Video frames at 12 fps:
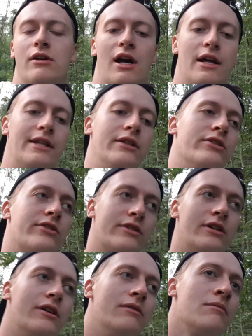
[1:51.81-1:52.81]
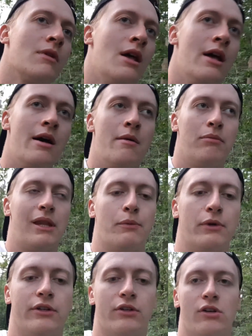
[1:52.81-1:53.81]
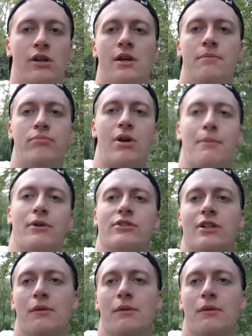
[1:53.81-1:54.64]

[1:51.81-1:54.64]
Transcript: and then just play with your parameters a little